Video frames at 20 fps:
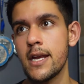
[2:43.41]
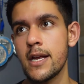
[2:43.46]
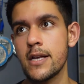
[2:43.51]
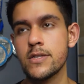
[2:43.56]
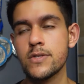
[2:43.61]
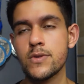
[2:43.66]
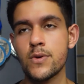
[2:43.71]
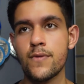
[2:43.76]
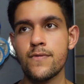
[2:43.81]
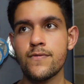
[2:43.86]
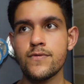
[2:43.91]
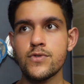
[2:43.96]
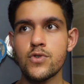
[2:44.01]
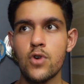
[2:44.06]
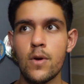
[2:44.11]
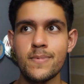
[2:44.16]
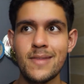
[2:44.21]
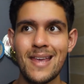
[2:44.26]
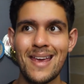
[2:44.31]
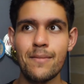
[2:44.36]
I sort of
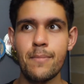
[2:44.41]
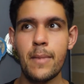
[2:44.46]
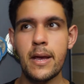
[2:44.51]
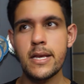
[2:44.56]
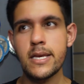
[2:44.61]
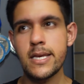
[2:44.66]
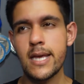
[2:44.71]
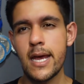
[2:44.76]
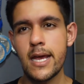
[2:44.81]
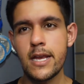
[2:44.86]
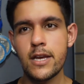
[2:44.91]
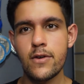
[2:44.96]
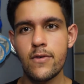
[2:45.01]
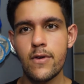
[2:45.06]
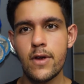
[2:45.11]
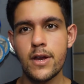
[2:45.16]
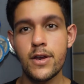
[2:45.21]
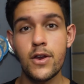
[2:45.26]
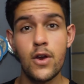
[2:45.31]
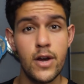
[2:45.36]
dropped and maintained
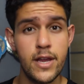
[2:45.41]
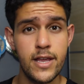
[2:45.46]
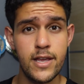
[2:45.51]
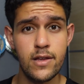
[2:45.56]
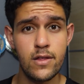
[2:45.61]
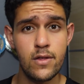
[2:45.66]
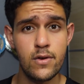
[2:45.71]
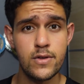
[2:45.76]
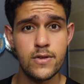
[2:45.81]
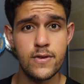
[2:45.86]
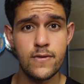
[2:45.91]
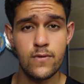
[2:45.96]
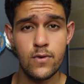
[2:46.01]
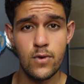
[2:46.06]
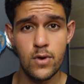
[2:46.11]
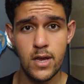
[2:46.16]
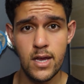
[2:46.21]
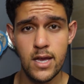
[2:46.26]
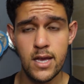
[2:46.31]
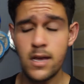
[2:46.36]
around 90 kilos for
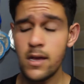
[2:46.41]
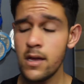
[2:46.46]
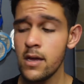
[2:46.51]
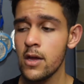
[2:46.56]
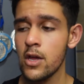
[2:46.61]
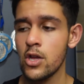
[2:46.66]
a year,